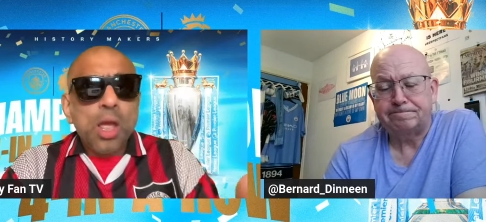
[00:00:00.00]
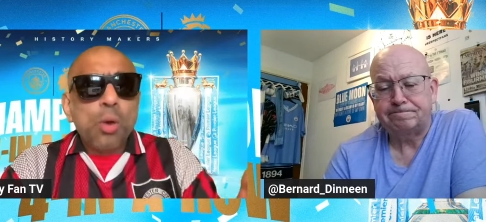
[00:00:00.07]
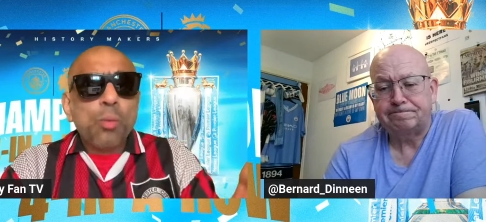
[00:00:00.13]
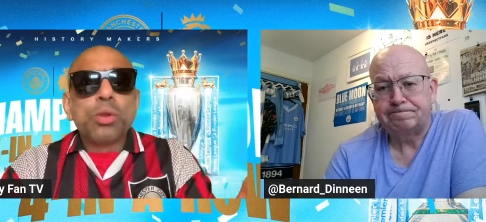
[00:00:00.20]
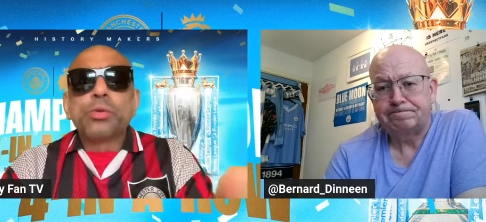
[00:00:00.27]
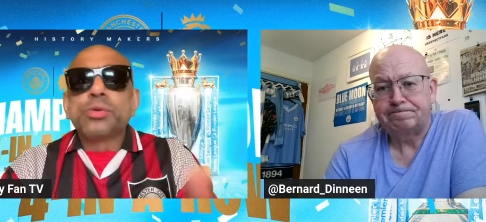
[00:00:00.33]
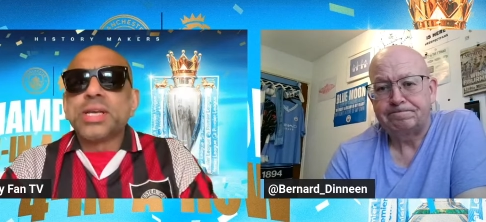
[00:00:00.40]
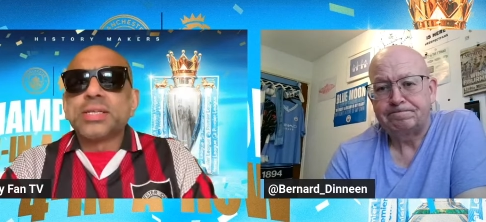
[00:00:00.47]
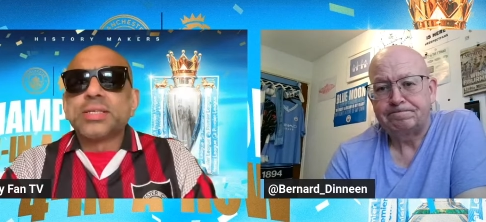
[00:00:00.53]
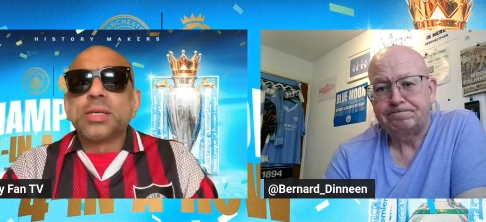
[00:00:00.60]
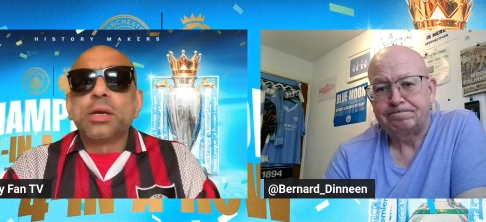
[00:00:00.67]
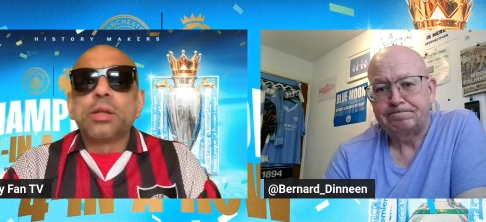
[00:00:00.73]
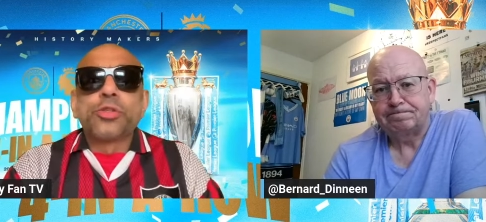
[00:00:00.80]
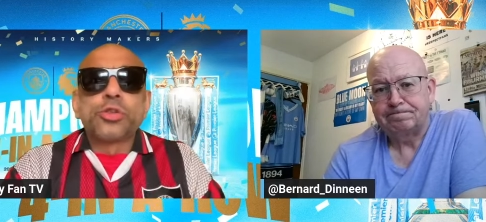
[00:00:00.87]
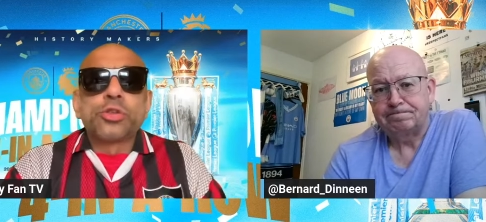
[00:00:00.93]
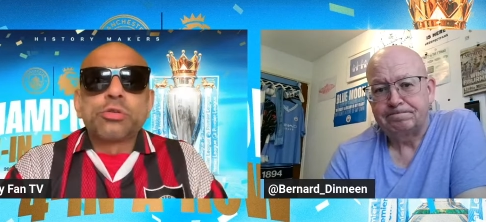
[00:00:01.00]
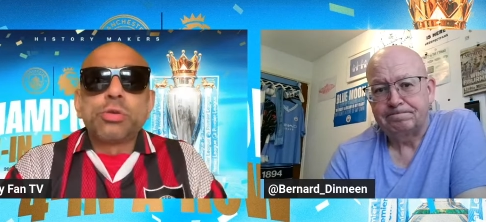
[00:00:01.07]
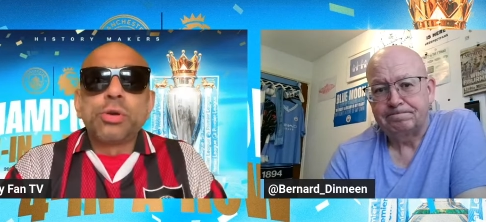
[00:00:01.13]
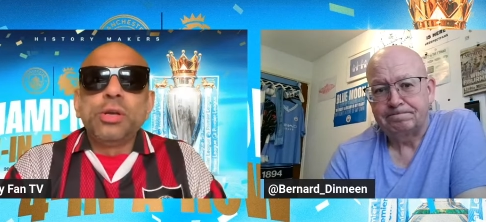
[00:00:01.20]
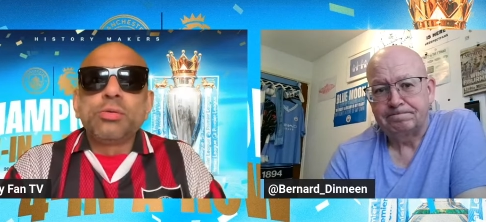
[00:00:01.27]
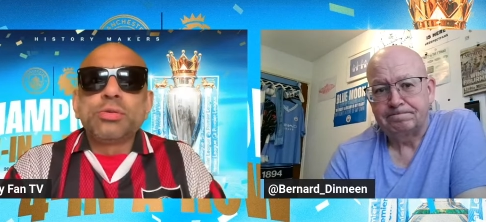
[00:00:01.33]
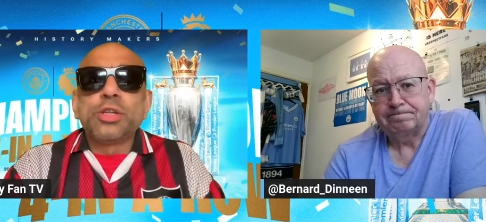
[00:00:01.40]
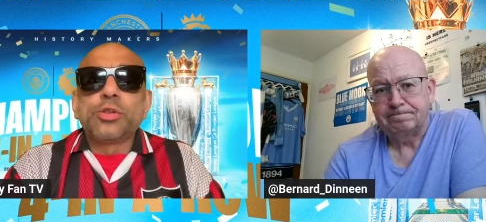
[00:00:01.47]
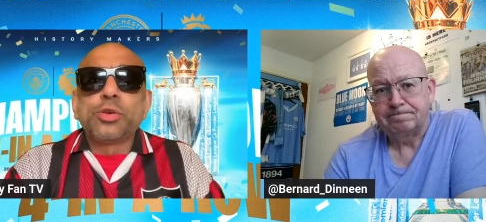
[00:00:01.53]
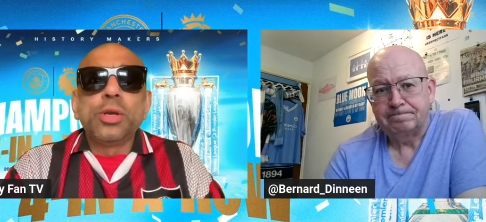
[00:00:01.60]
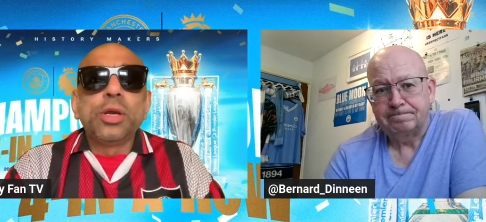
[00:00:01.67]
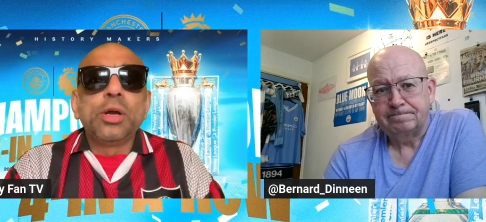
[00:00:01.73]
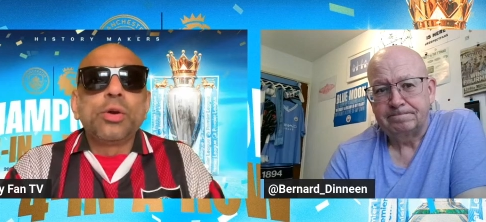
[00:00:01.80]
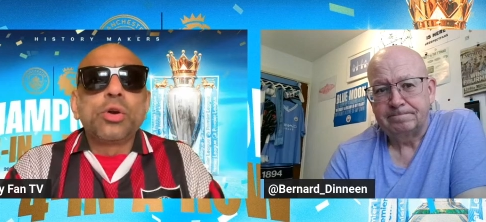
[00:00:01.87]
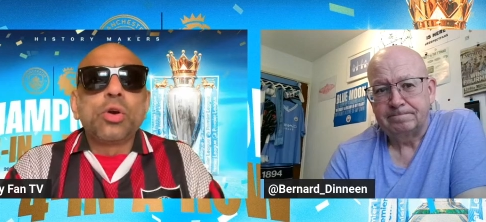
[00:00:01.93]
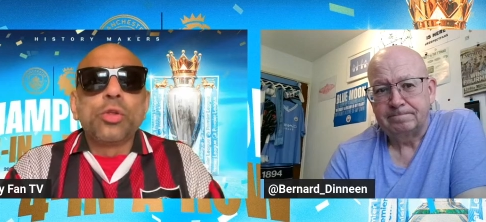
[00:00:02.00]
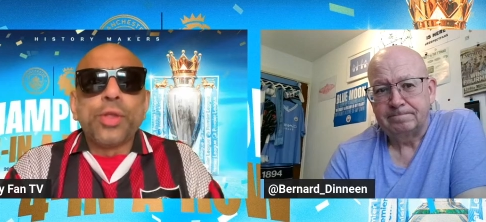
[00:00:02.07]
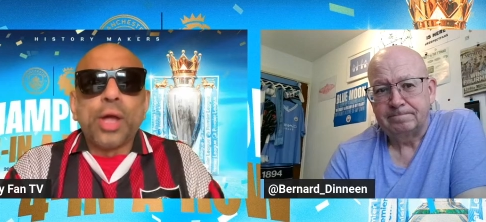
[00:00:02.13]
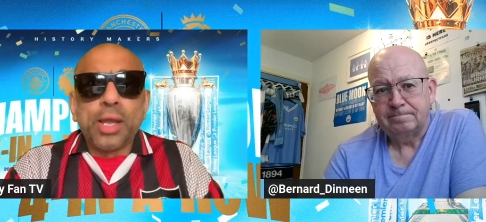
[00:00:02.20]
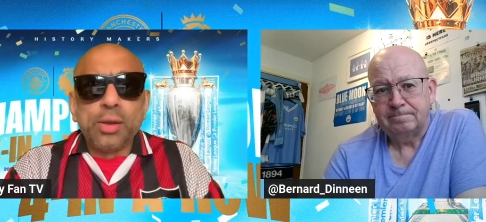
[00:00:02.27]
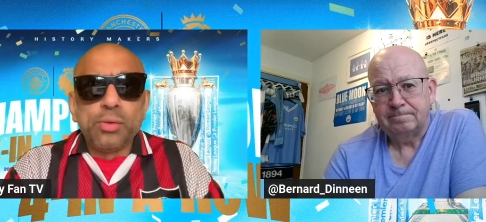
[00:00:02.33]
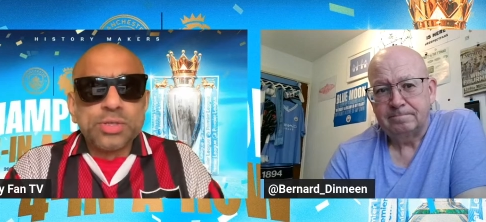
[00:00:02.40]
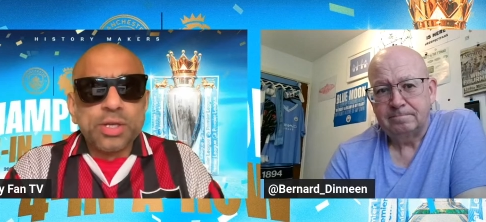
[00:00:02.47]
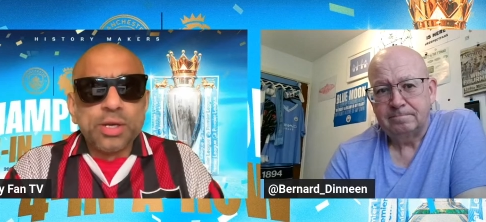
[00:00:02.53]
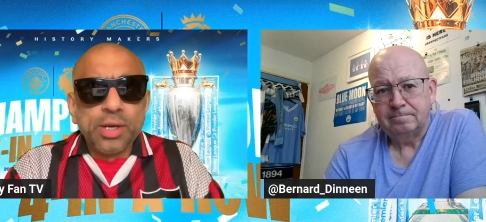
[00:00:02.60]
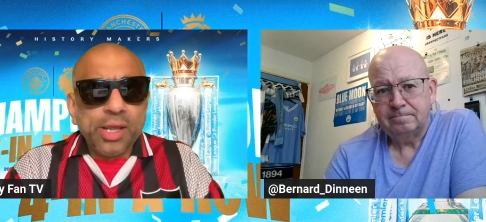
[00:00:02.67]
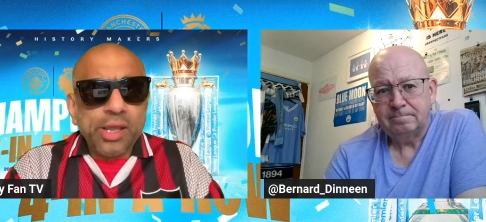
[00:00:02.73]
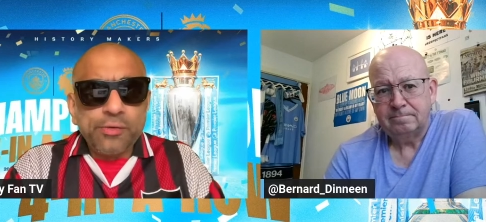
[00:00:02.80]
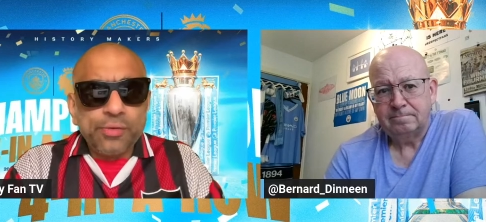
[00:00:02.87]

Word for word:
Speaker 1: Well, there was that was it three years ago that he was going to leave?